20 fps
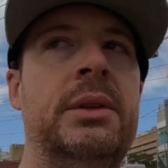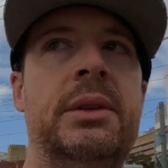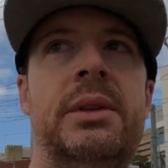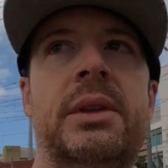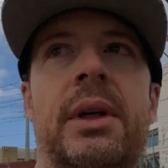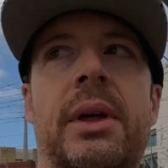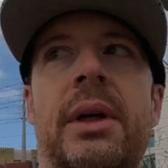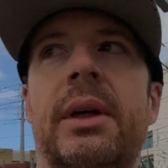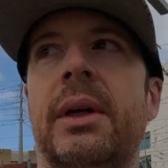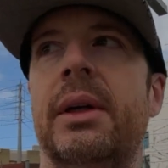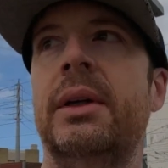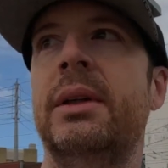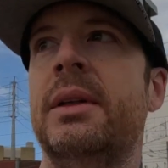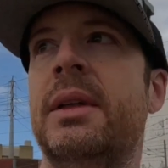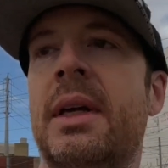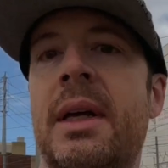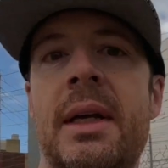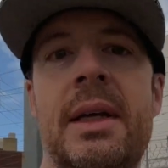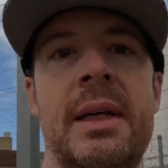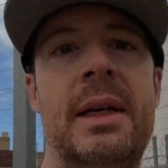So
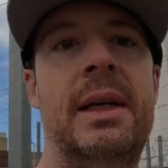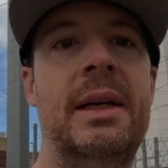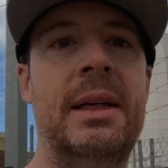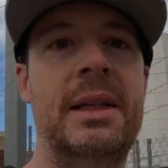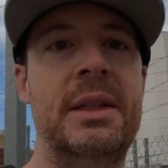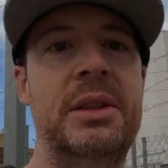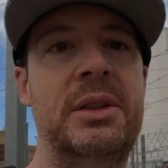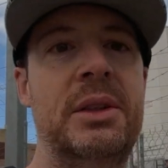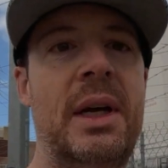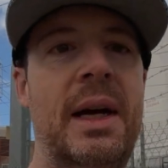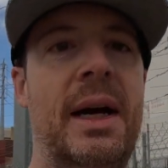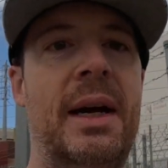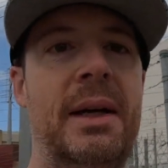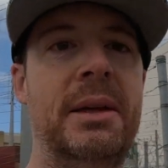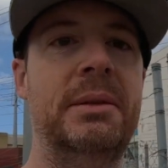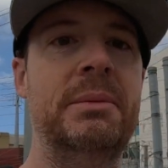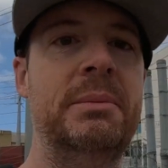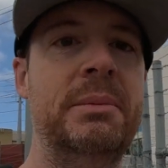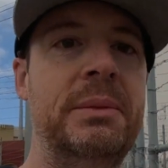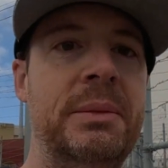it's
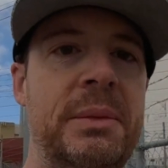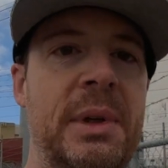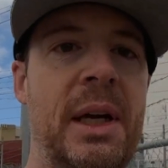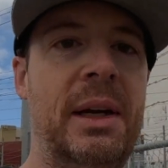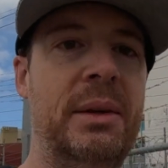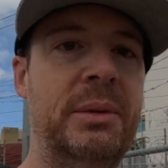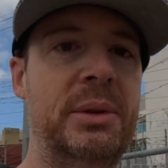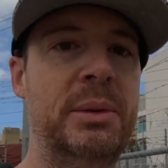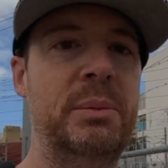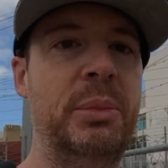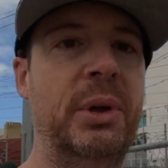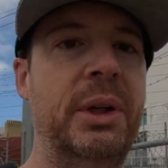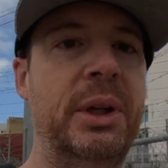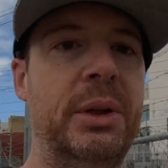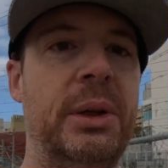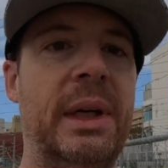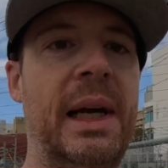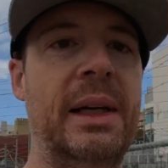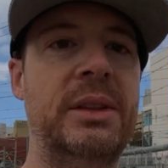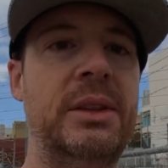yeah, it's a pretty
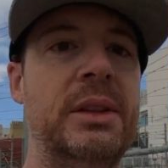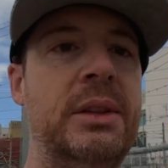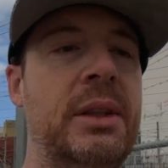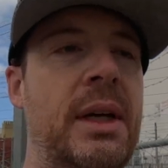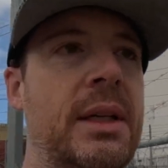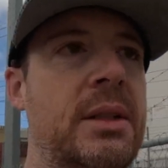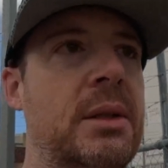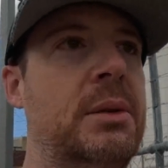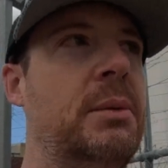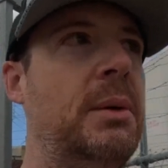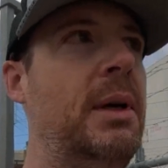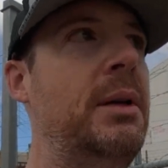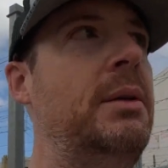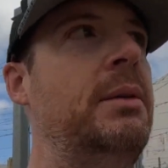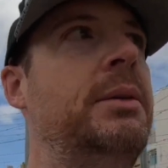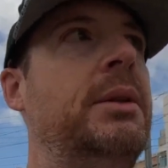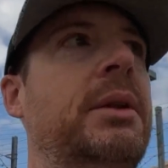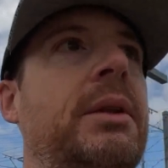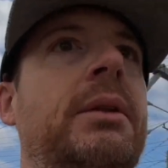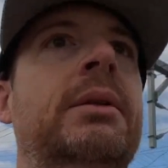good exercise as well.
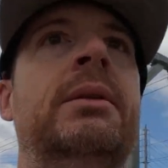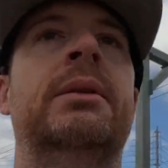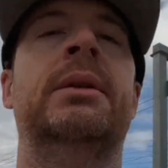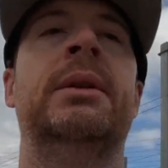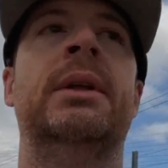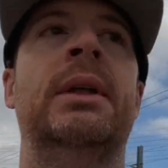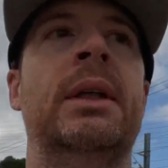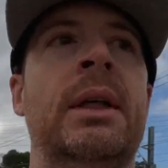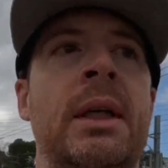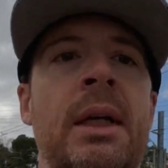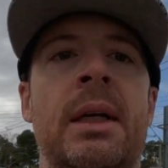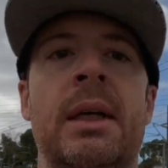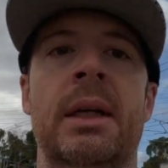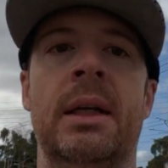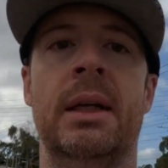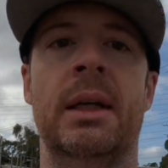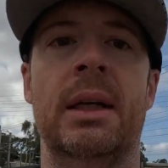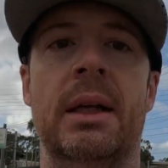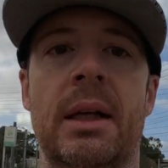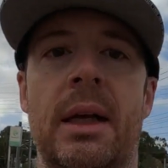So
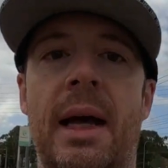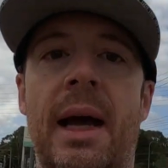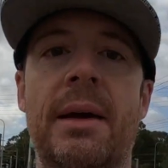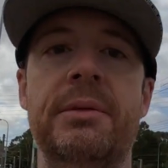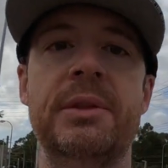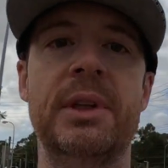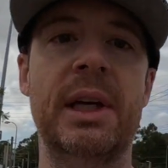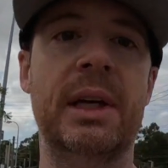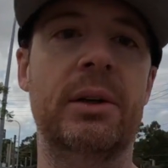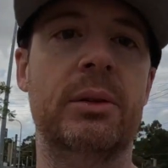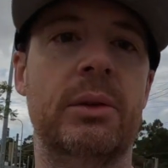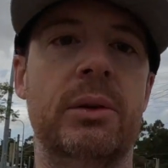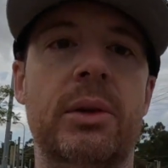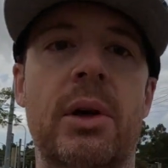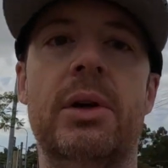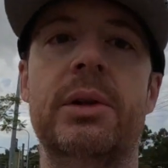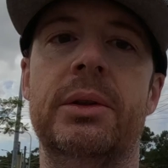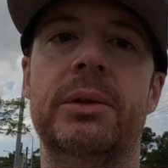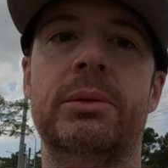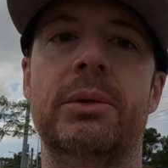I haven't
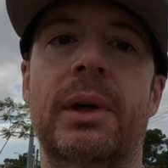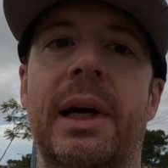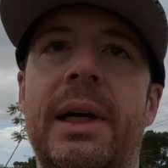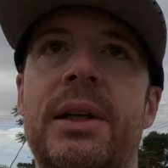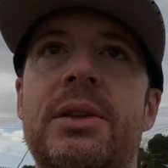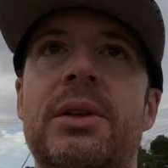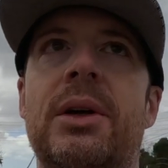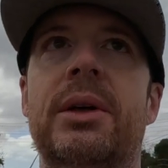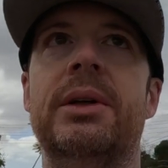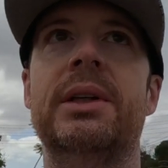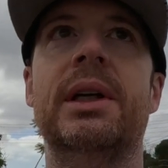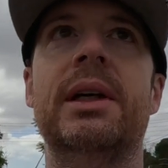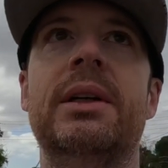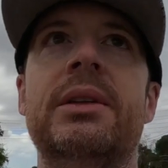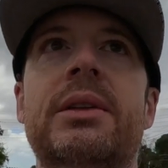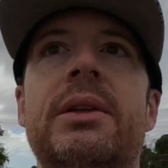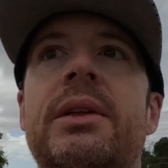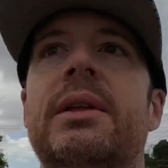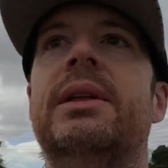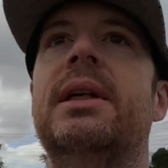gotten rained on
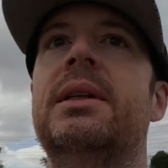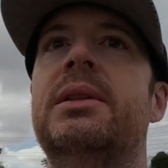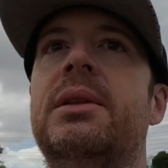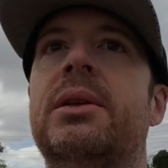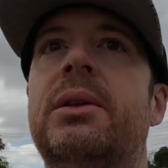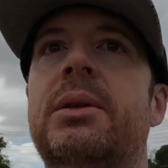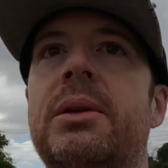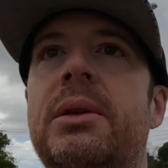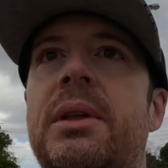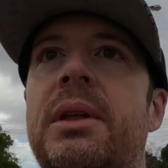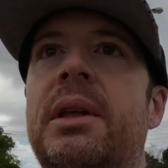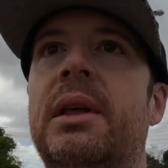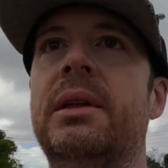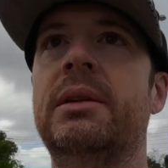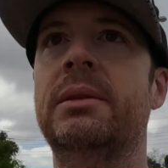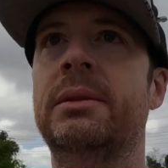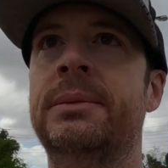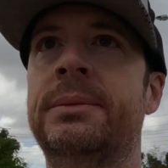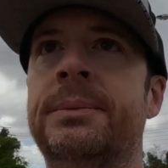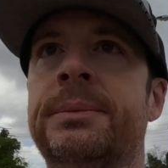yet, so that's a good
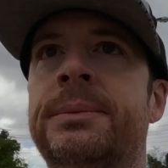thing,